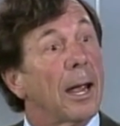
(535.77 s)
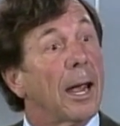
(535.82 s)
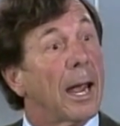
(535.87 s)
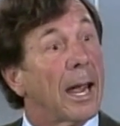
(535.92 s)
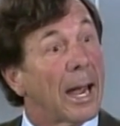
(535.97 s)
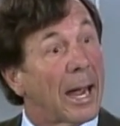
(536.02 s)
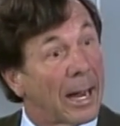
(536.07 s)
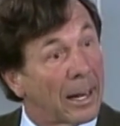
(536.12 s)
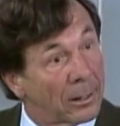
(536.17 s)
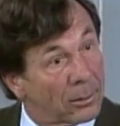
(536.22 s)

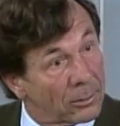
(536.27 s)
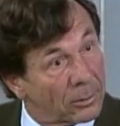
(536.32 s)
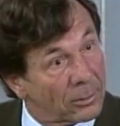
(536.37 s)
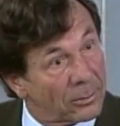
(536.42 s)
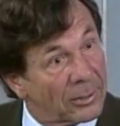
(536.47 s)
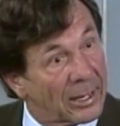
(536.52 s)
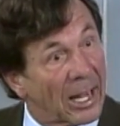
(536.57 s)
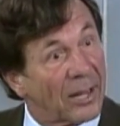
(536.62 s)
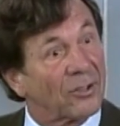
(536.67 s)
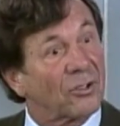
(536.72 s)
And
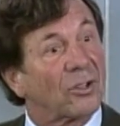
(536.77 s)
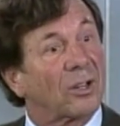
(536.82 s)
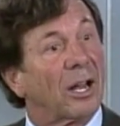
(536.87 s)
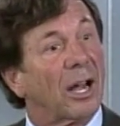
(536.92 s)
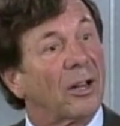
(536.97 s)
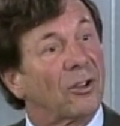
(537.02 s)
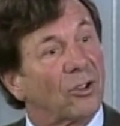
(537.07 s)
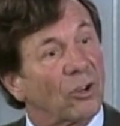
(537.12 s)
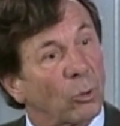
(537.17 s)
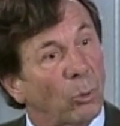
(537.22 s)
that's
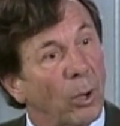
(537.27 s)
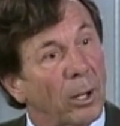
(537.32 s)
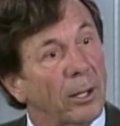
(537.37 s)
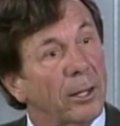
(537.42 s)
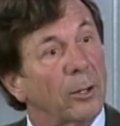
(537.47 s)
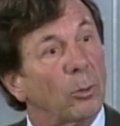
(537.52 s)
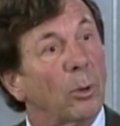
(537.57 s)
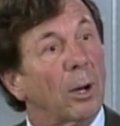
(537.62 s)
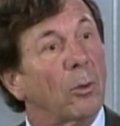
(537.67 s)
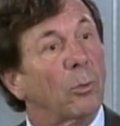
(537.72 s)

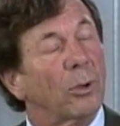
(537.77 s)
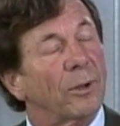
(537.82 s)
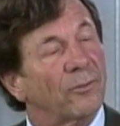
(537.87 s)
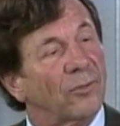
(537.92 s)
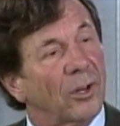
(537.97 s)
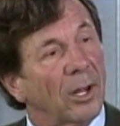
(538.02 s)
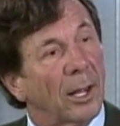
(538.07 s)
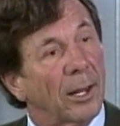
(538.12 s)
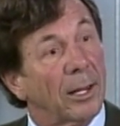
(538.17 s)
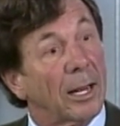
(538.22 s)
consequently what we've
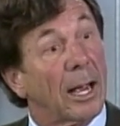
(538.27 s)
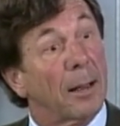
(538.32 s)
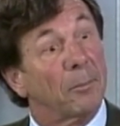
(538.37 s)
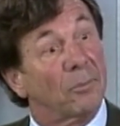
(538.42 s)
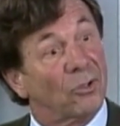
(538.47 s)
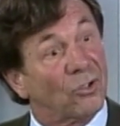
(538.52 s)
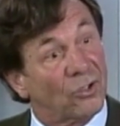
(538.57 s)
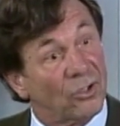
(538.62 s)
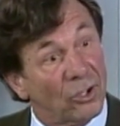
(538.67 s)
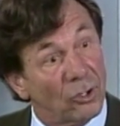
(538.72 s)
done. I'm
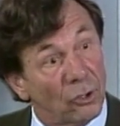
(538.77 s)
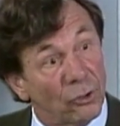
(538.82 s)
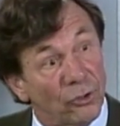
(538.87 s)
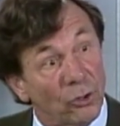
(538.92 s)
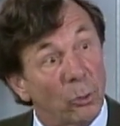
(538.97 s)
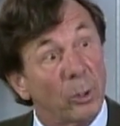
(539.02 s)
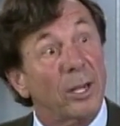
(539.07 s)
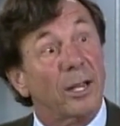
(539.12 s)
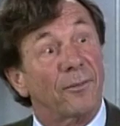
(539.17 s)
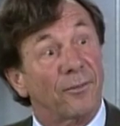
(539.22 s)
still
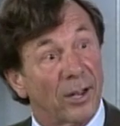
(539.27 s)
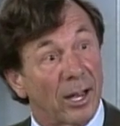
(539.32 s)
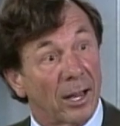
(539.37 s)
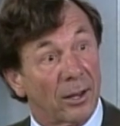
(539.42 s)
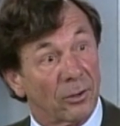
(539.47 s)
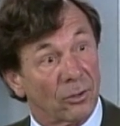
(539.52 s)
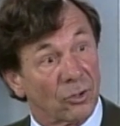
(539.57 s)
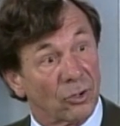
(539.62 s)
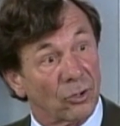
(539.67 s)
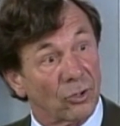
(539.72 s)
doing
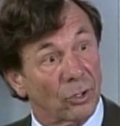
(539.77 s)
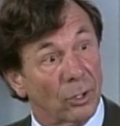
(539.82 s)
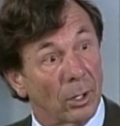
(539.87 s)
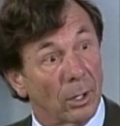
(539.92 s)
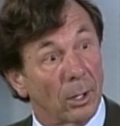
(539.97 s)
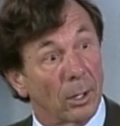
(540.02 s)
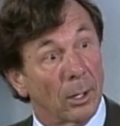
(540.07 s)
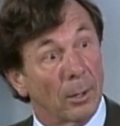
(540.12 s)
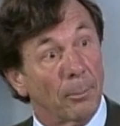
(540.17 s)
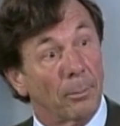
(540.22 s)
events,
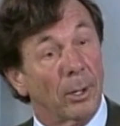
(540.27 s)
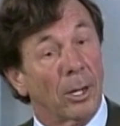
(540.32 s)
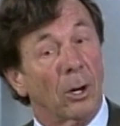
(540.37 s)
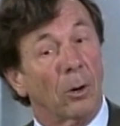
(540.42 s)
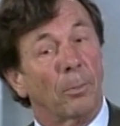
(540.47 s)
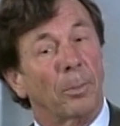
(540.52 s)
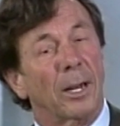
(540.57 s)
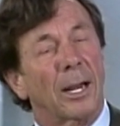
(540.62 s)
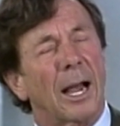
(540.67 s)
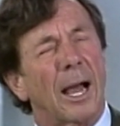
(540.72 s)
Bill,
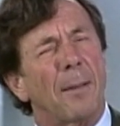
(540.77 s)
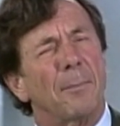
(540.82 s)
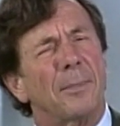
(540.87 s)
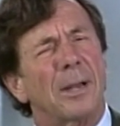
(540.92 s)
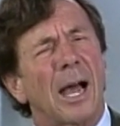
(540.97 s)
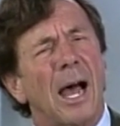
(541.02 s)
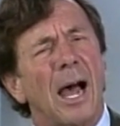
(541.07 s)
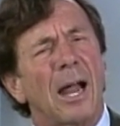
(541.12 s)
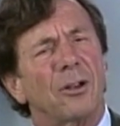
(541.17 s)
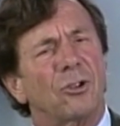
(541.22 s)
but I'm
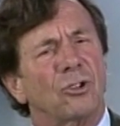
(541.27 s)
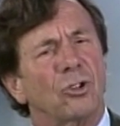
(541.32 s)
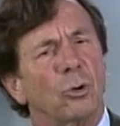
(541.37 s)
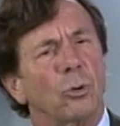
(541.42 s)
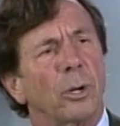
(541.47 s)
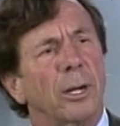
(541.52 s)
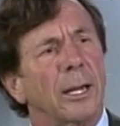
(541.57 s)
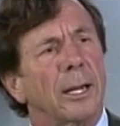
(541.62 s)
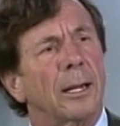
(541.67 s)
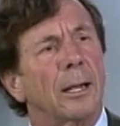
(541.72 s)
not
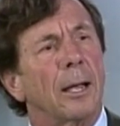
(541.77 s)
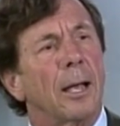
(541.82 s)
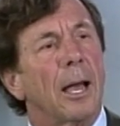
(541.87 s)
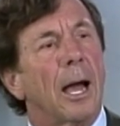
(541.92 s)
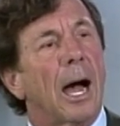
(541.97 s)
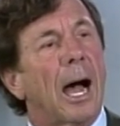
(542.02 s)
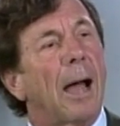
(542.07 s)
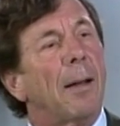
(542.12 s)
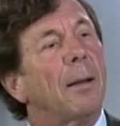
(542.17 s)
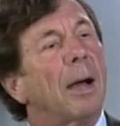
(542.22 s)
doing,
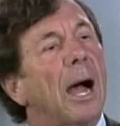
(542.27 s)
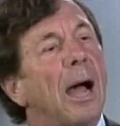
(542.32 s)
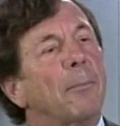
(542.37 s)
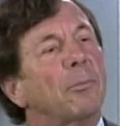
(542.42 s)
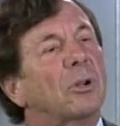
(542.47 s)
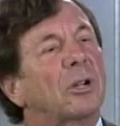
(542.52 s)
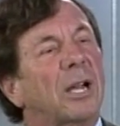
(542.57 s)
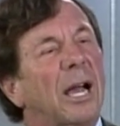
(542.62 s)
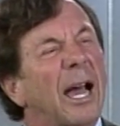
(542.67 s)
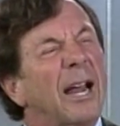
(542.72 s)

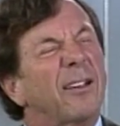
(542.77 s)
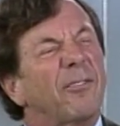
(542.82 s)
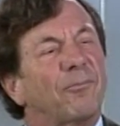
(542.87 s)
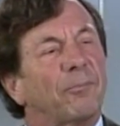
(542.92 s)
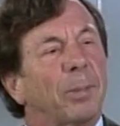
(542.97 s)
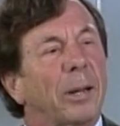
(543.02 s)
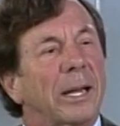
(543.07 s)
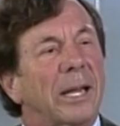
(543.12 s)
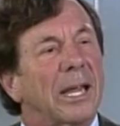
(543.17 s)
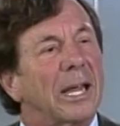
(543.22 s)
I'm kind of
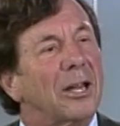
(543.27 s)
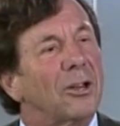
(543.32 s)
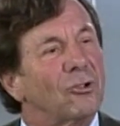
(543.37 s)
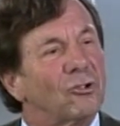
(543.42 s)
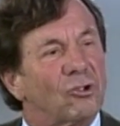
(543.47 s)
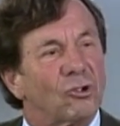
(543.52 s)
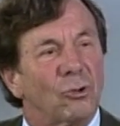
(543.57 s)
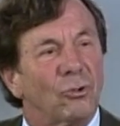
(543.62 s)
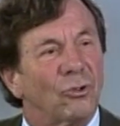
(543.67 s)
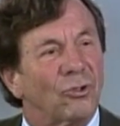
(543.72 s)
picking and
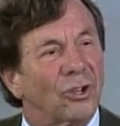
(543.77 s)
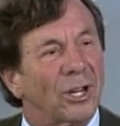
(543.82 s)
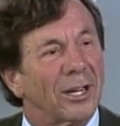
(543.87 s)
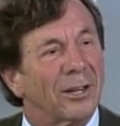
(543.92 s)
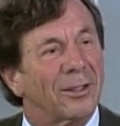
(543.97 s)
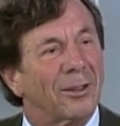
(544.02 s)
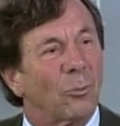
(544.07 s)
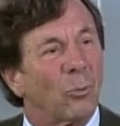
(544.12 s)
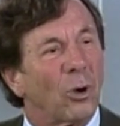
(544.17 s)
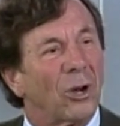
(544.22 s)
choosing
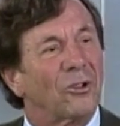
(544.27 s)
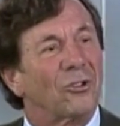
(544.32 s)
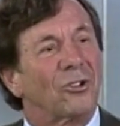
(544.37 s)
the ones